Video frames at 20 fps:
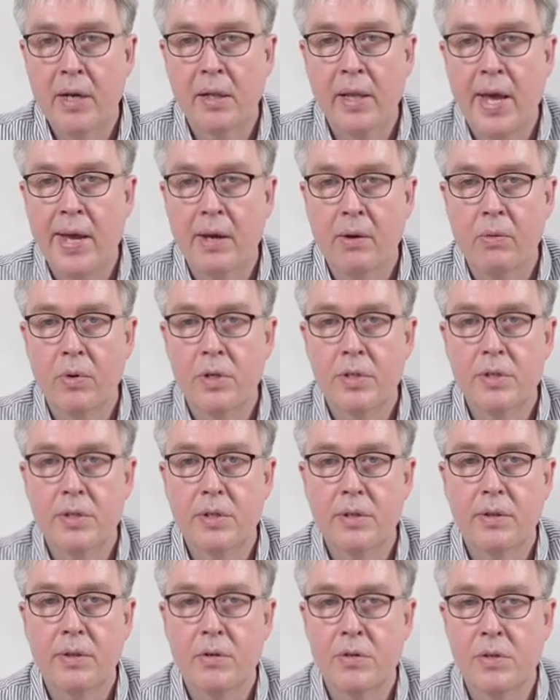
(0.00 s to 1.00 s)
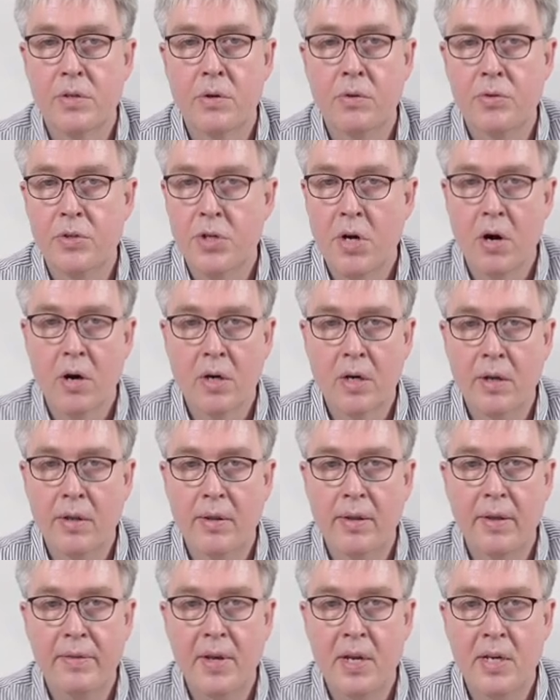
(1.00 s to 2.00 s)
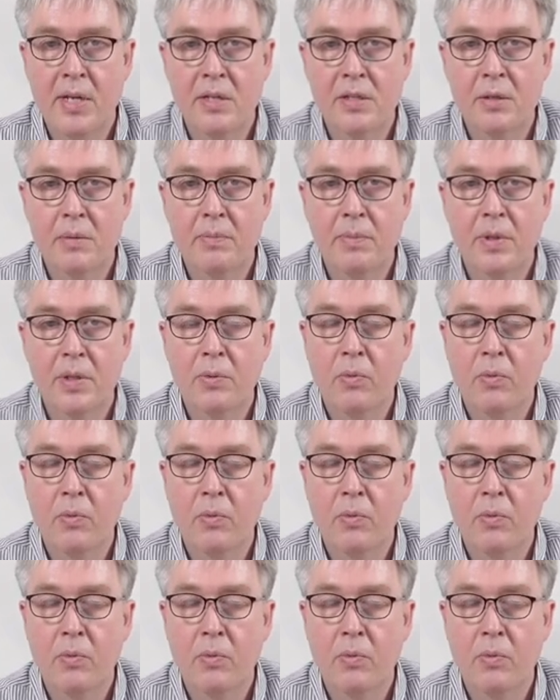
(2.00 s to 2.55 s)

language, there's no jargon that they need to,